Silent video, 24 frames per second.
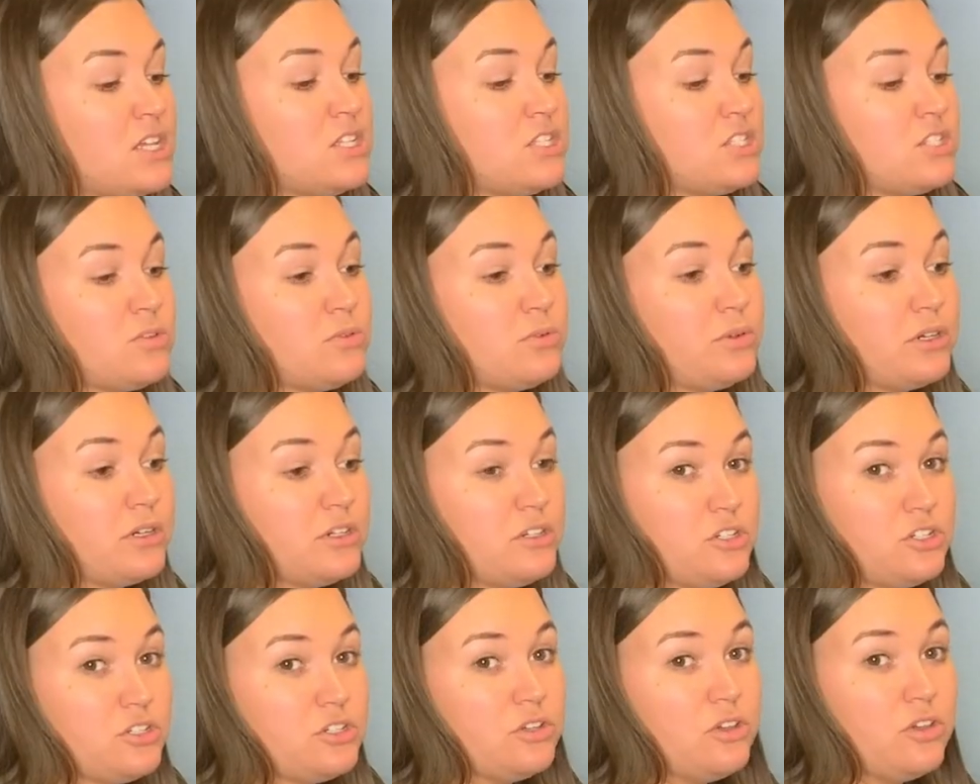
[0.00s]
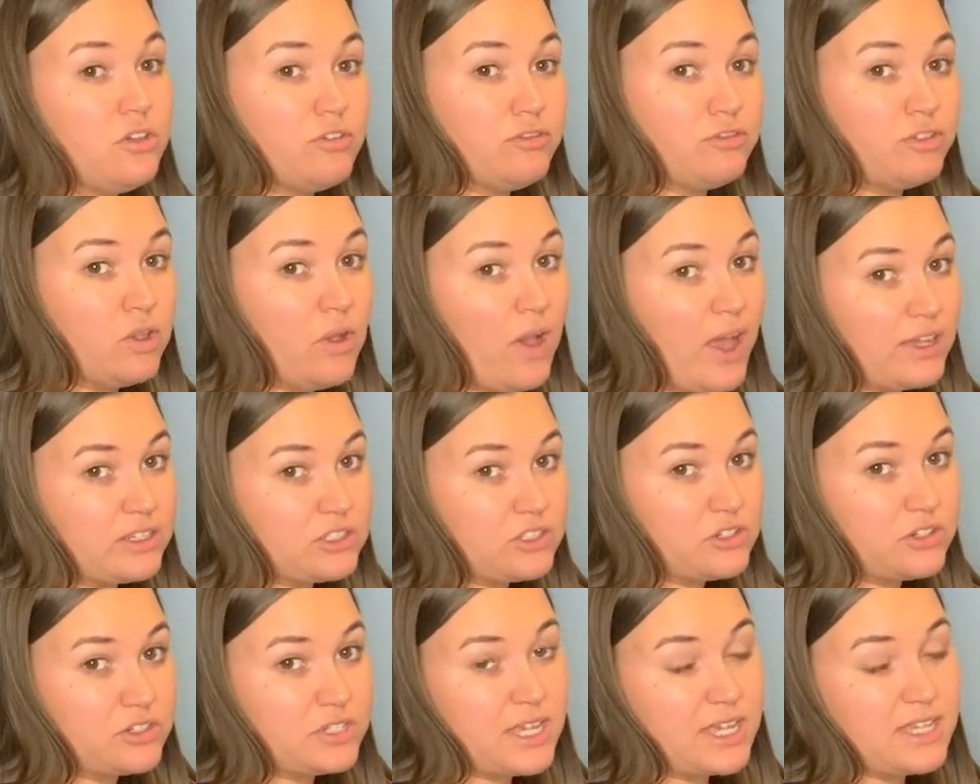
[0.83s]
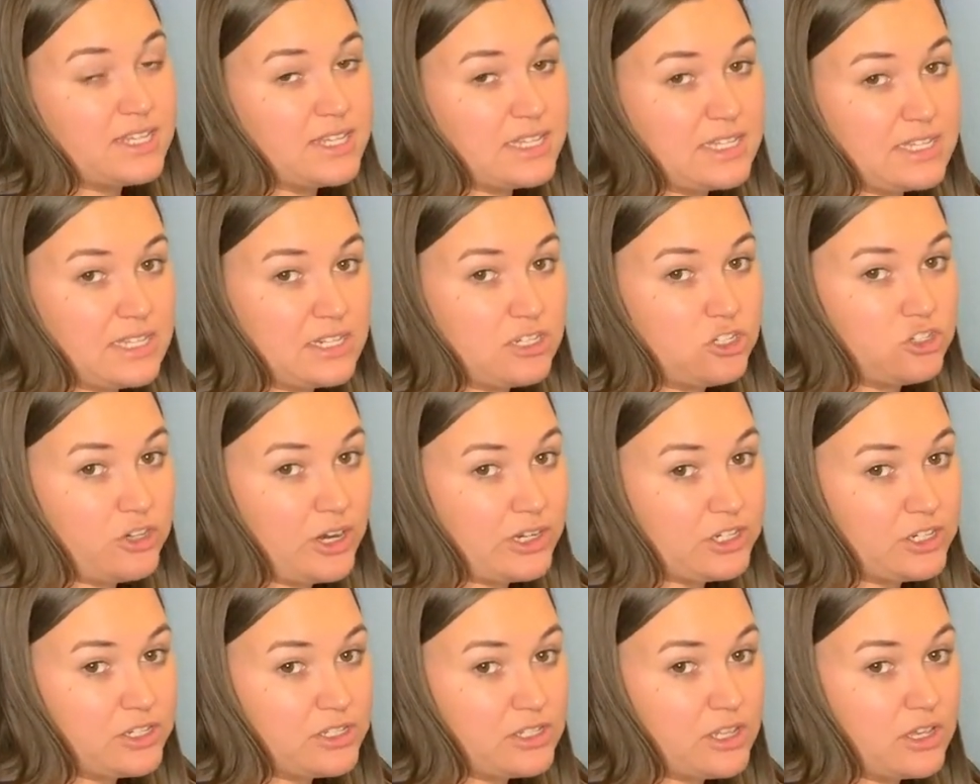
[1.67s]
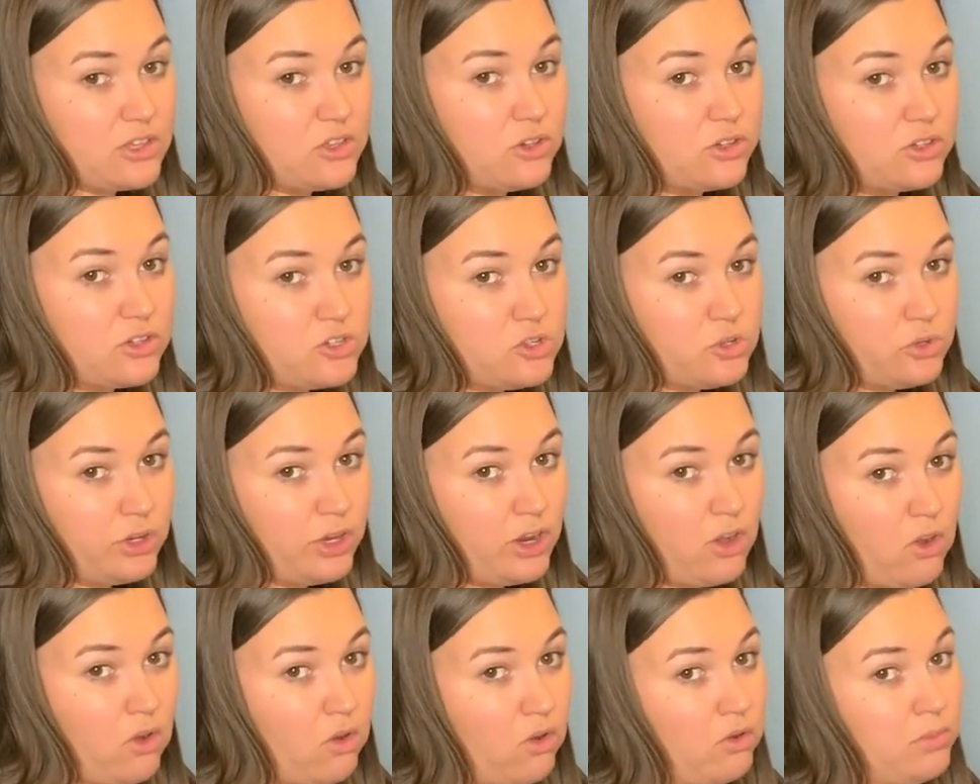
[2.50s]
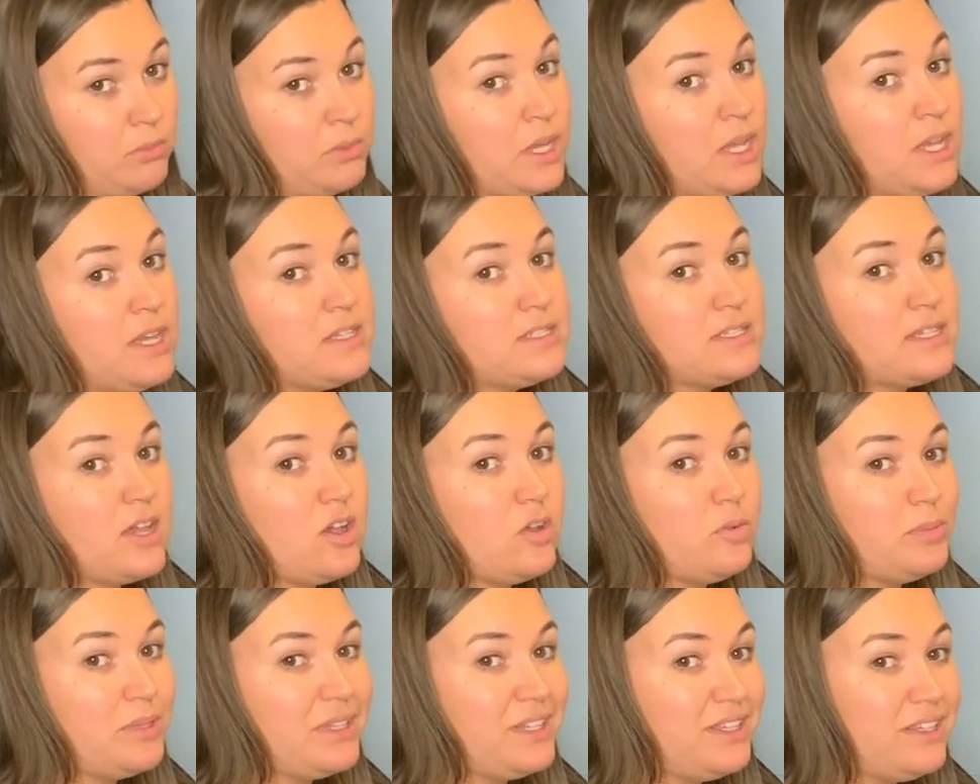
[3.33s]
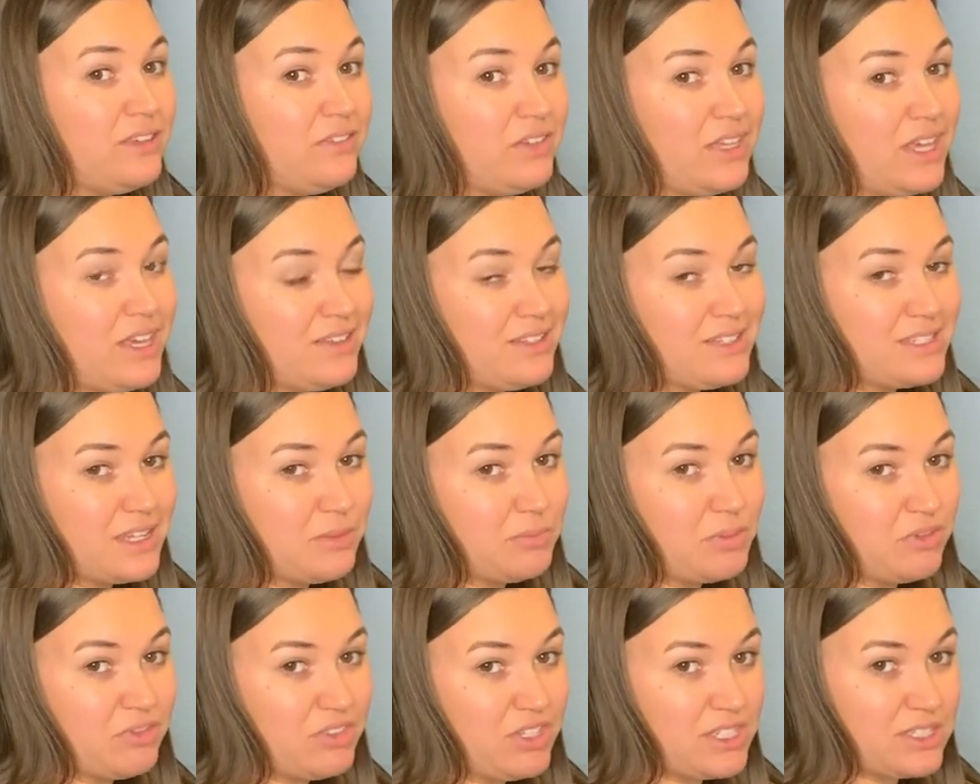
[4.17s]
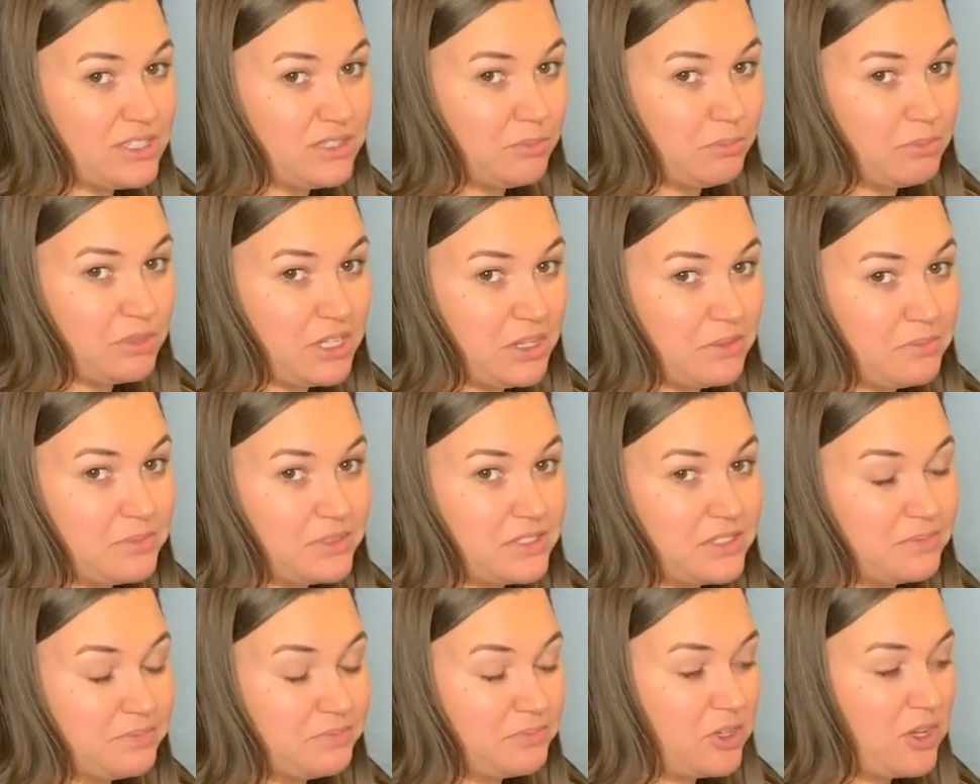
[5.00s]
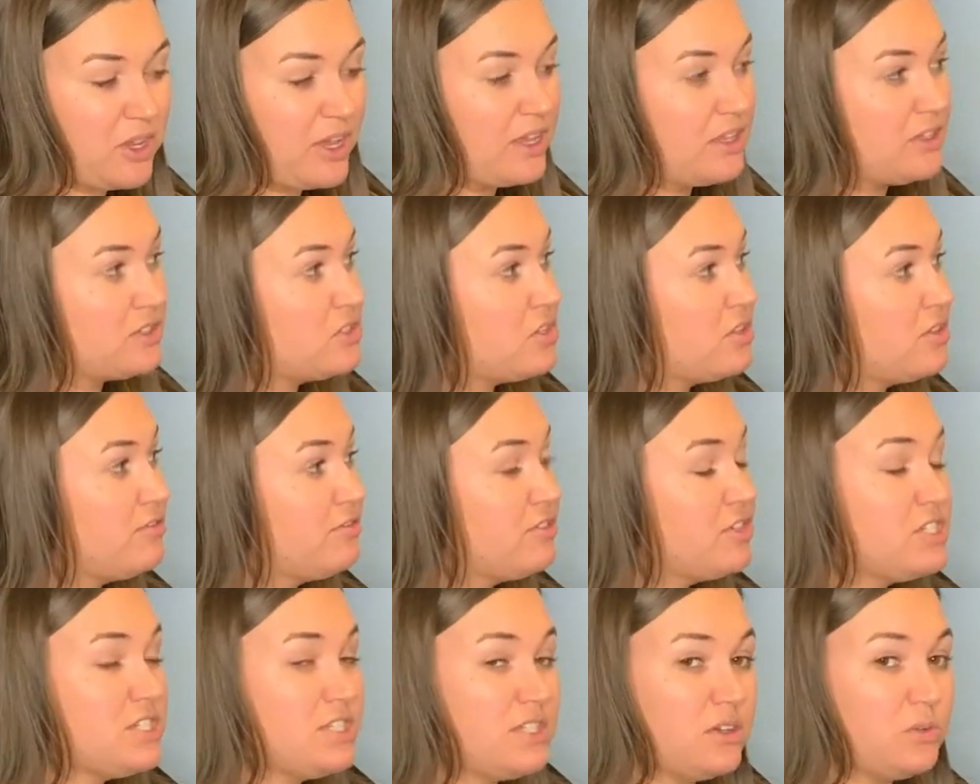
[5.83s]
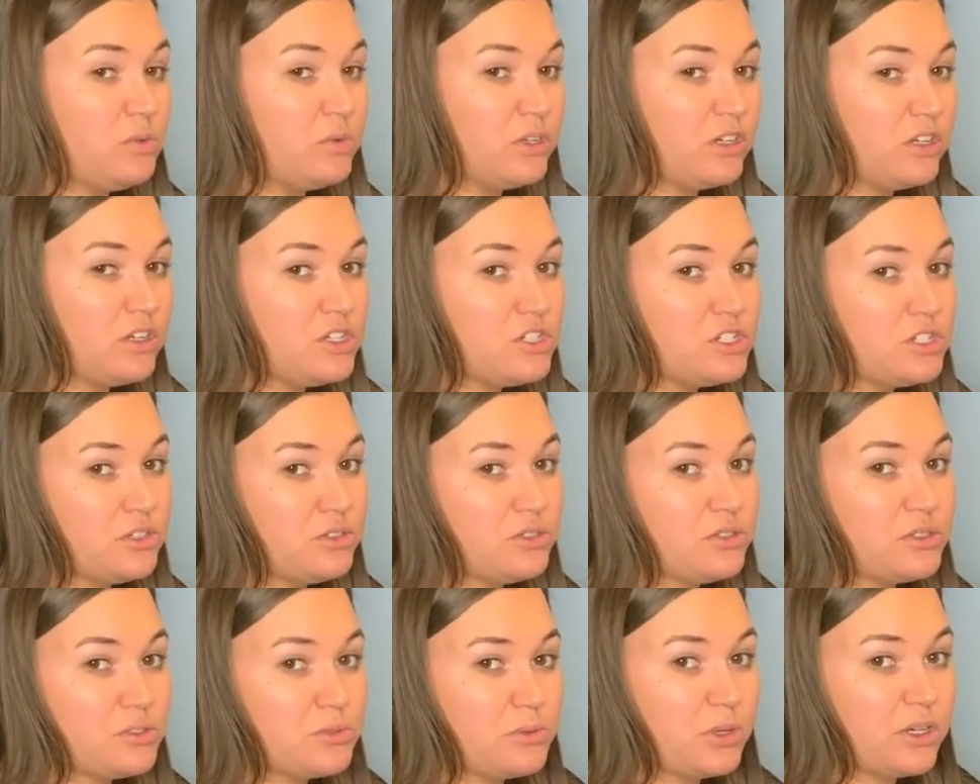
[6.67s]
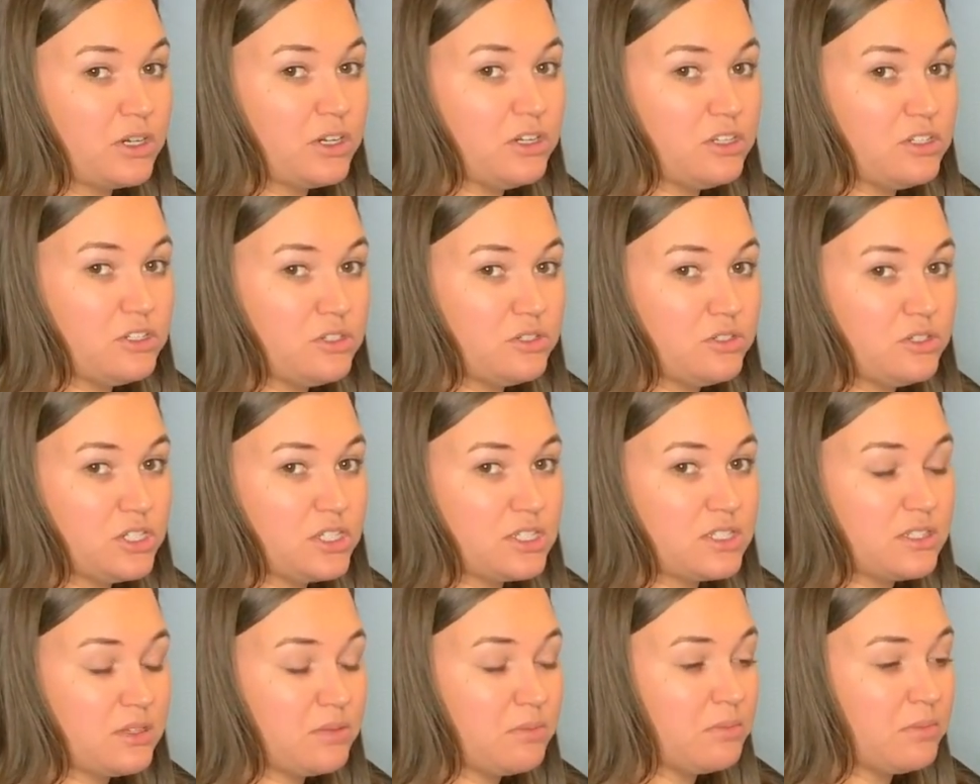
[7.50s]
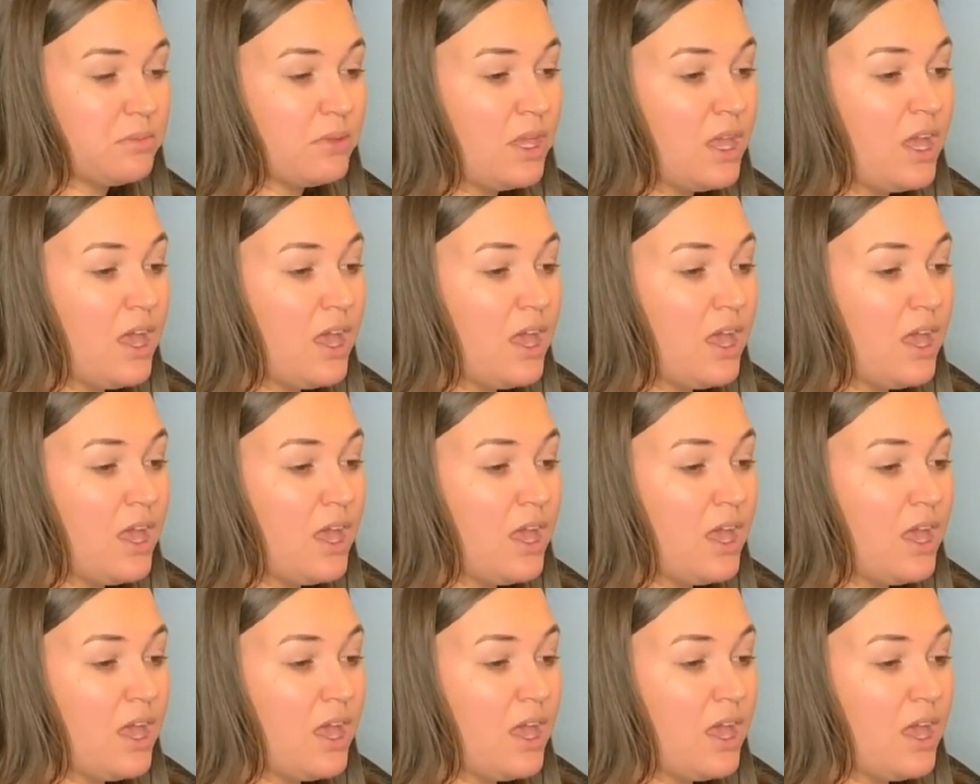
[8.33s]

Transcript: So we're going to show you a few exercises and stretches that you can do at home to help alleviate some of these symptoms. Okay. Okay, so the first thing we're gonna do is we're gonna do just some